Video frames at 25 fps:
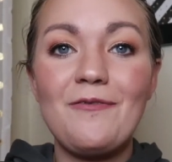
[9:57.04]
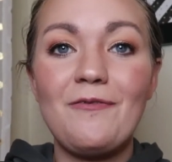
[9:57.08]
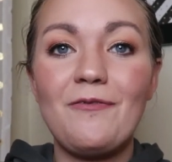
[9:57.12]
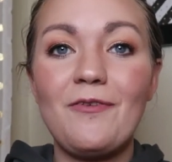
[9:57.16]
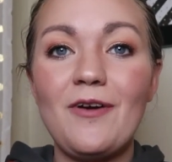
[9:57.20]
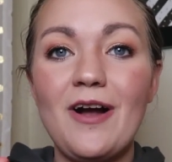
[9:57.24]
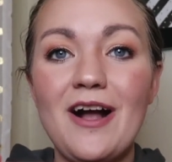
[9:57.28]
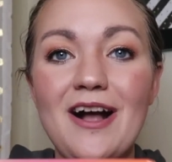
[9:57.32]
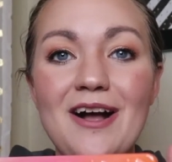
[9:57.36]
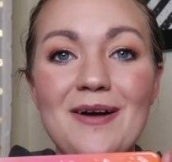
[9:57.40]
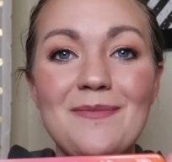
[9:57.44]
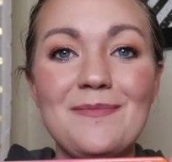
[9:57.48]

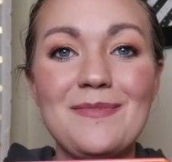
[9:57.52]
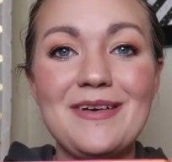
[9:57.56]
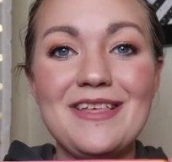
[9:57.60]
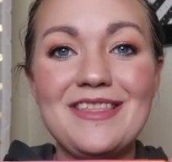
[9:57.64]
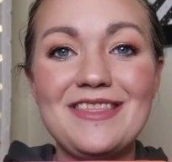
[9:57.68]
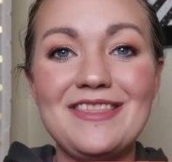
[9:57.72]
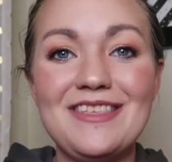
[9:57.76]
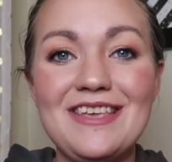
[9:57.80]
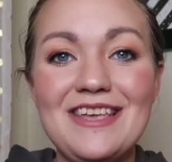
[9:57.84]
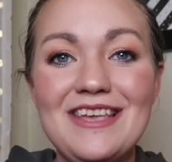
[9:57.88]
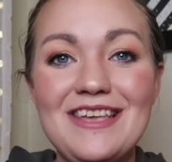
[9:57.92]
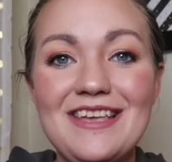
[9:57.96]
From
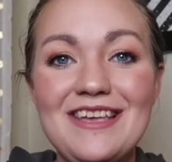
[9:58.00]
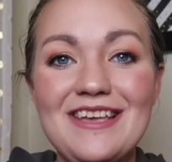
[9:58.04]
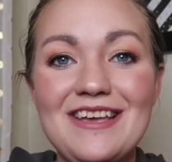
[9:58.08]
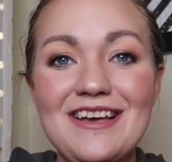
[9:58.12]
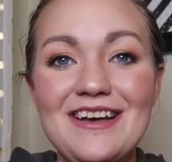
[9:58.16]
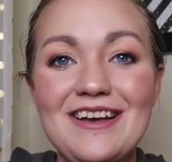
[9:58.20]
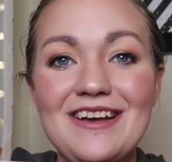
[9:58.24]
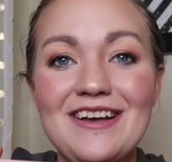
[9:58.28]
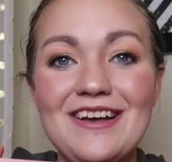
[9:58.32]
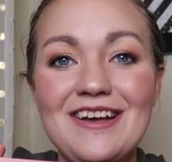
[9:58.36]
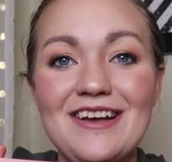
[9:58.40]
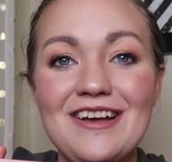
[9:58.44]

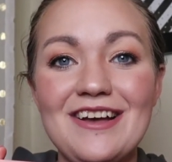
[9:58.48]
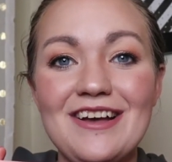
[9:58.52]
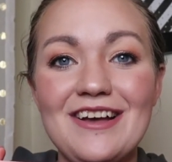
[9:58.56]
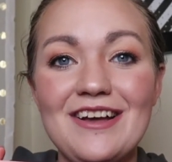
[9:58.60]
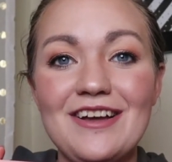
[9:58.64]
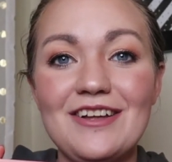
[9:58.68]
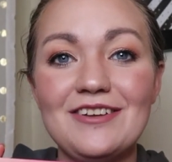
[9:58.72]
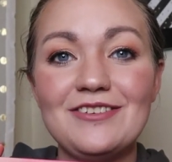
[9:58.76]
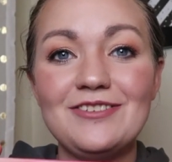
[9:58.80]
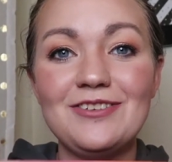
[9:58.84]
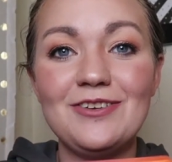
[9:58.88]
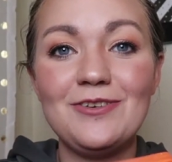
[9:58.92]
the
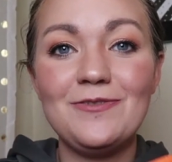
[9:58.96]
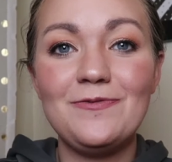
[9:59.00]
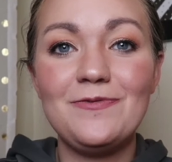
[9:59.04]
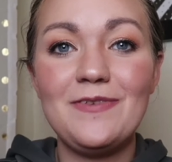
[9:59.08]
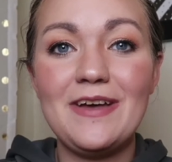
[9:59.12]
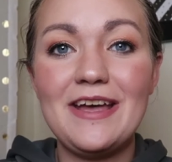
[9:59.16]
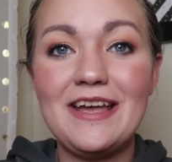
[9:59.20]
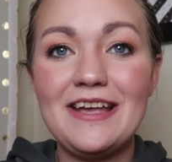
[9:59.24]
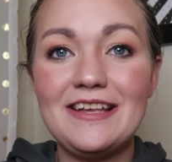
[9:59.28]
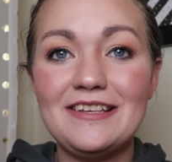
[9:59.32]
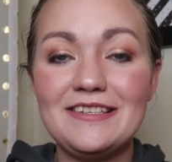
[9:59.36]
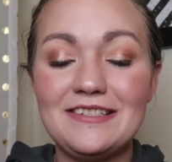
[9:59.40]
Too
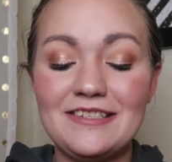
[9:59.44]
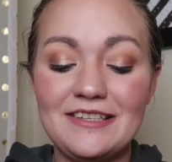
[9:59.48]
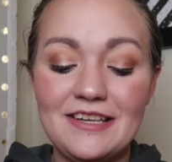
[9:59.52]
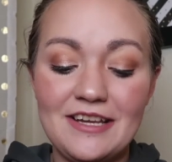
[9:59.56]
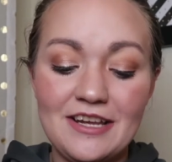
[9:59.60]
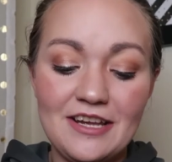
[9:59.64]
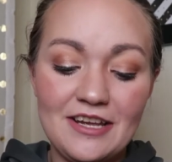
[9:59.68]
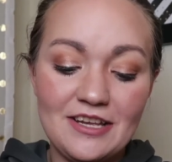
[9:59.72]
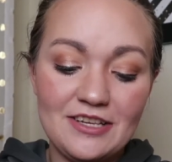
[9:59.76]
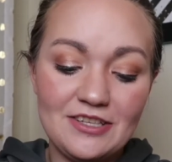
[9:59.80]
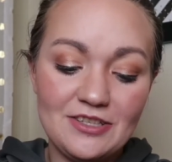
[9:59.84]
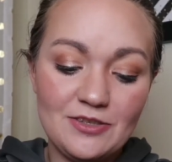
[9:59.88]
Faced
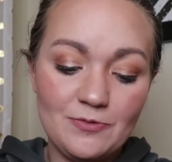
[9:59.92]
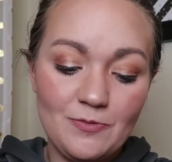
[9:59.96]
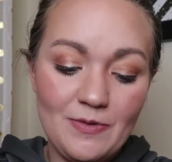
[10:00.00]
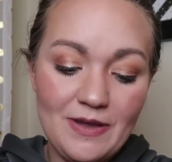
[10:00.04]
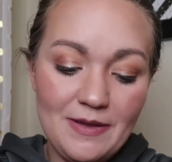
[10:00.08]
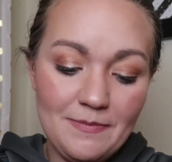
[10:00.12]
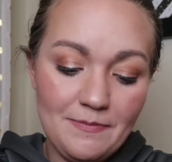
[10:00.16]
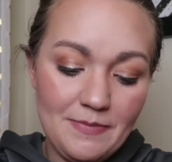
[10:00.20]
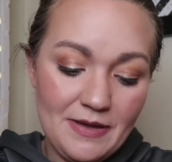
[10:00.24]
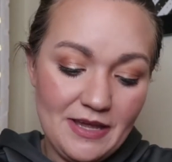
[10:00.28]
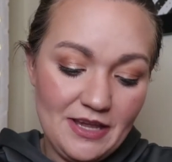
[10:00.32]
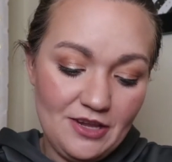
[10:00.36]

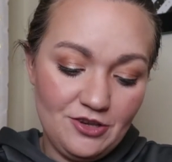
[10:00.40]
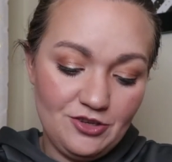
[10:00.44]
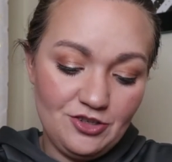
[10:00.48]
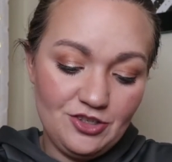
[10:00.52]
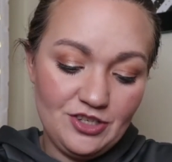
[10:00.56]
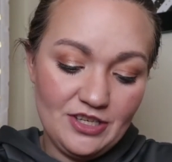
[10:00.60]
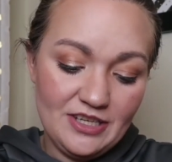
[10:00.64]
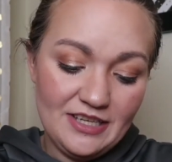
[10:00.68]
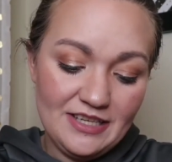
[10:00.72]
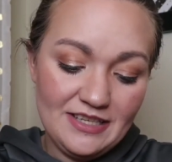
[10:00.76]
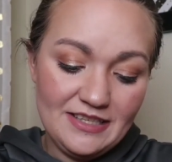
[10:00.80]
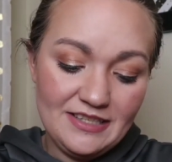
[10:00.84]
Sweet
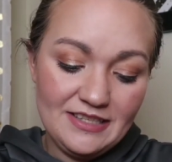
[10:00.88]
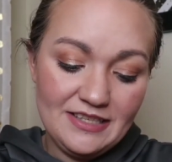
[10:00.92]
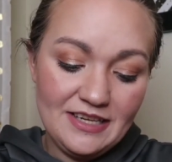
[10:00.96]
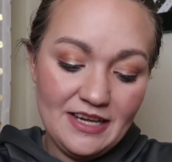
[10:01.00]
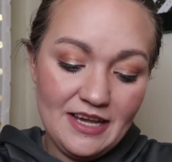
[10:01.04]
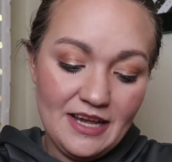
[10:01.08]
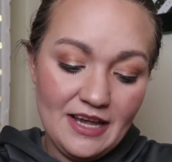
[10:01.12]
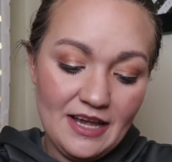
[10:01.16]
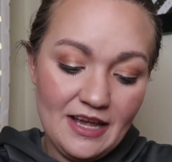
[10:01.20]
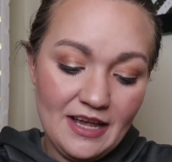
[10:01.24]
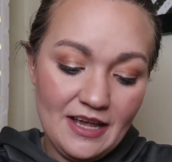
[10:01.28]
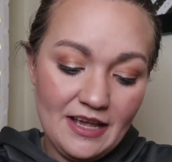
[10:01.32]
Peaches
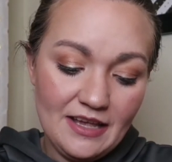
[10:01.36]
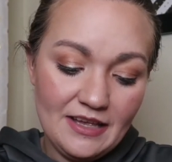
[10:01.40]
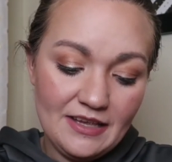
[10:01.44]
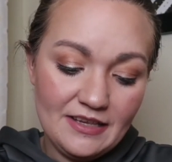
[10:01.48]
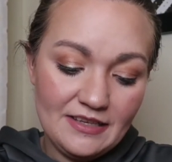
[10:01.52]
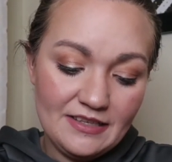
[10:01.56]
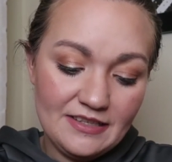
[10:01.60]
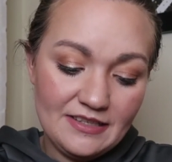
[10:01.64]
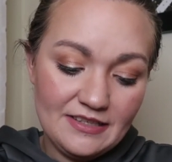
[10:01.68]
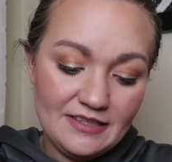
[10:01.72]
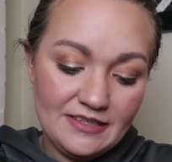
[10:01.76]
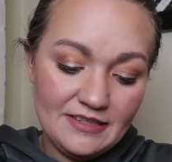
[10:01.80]

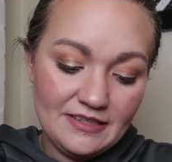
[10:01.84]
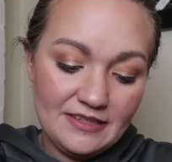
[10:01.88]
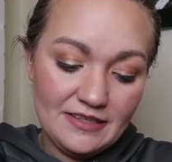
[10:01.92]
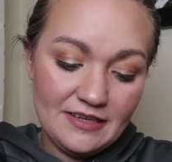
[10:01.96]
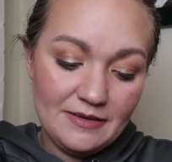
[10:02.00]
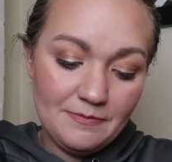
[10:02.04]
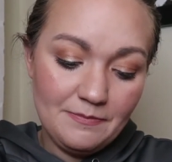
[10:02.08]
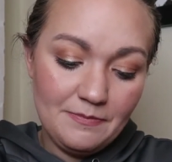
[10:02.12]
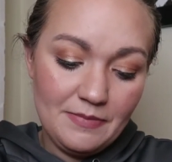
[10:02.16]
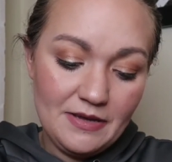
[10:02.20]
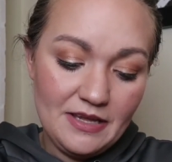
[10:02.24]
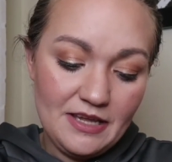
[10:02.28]

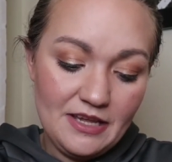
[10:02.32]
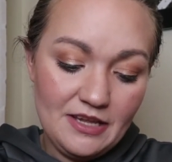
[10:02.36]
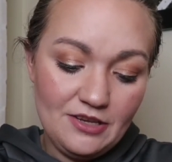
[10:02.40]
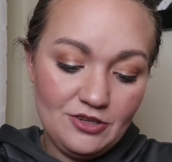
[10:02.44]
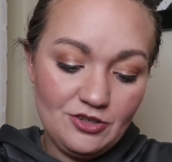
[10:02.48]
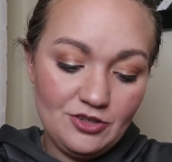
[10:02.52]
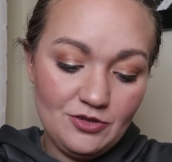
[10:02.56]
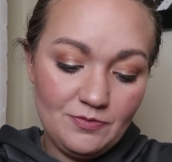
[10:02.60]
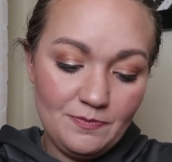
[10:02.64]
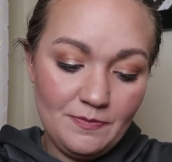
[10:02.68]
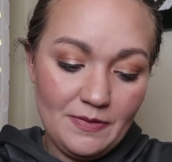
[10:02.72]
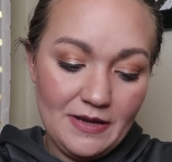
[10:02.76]

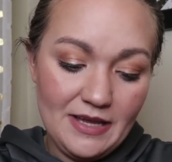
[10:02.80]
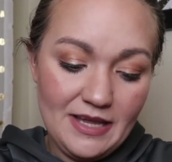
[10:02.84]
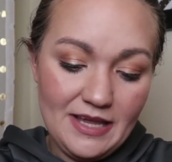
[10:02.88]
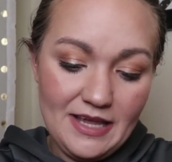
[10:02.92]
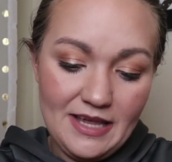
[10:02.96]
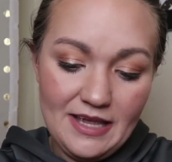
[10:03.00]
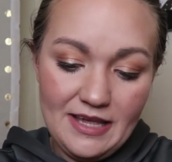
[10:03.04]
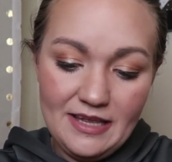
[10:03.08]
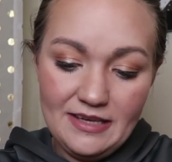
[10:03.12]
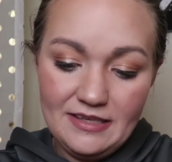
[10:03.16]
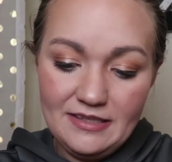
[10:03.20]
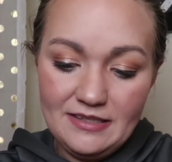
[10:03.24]
Peach
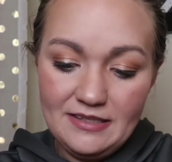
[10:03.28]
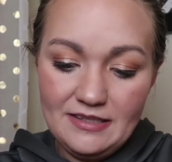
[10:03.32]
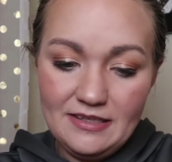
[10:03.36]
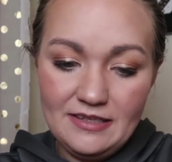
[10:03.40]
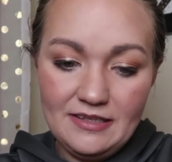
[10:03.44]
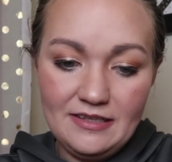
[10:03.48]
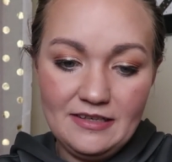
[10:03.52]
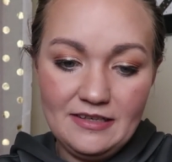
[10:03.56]
Pit.